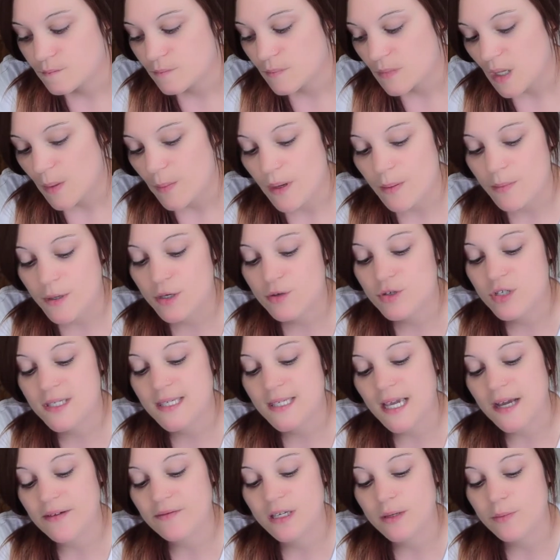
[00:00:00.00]
Maybe you just
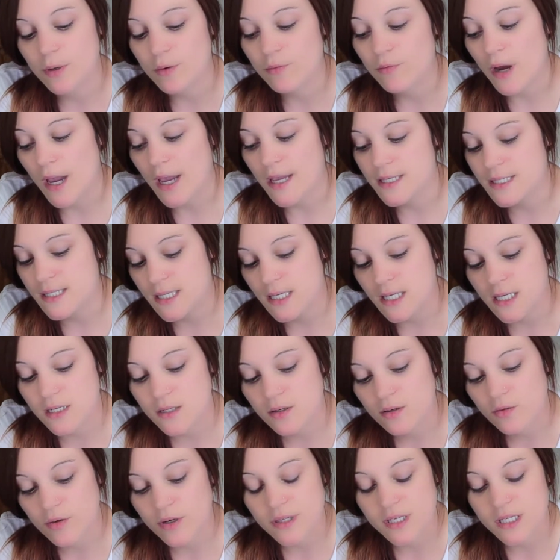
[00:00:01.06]
have Libra rising
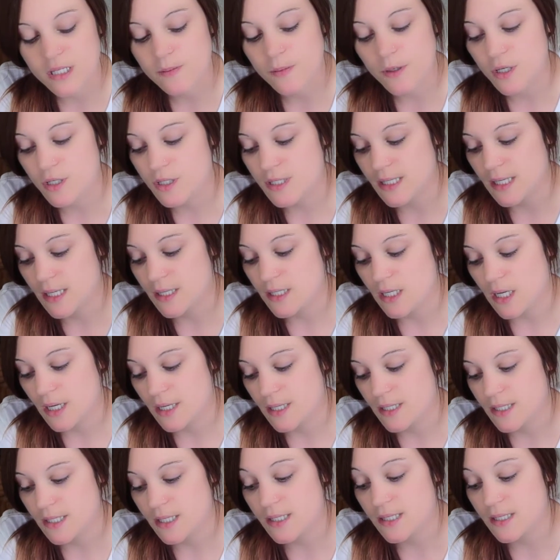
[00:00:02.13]
or this person
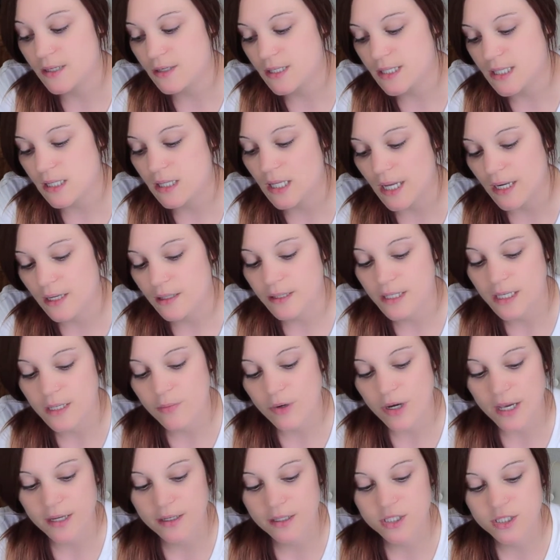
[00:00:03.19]
does because there is a lot of
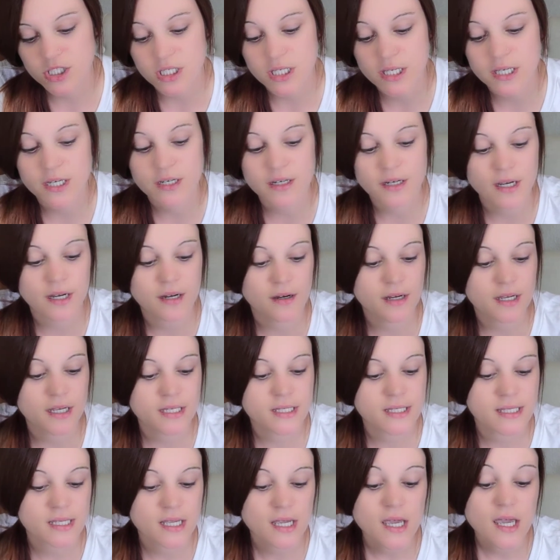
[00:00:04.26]
Libra energy here, Aries.
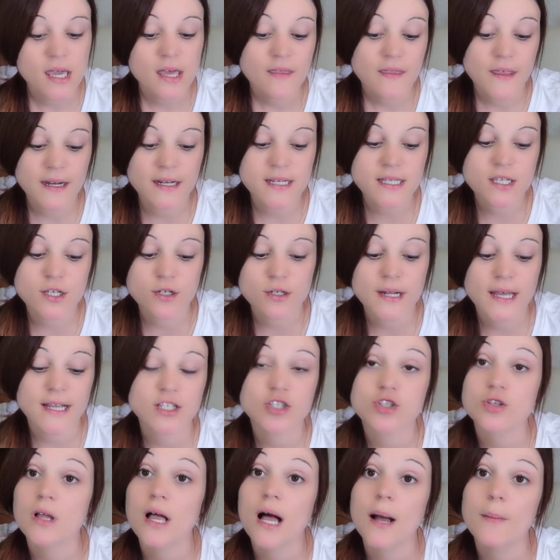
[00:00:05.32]
That is your
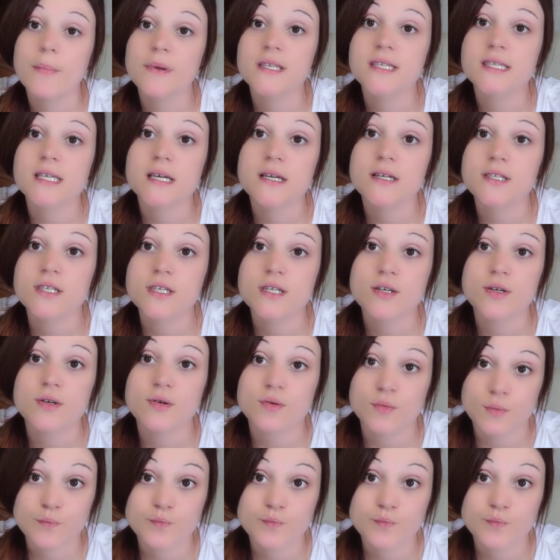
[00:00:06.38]
natural opposite too.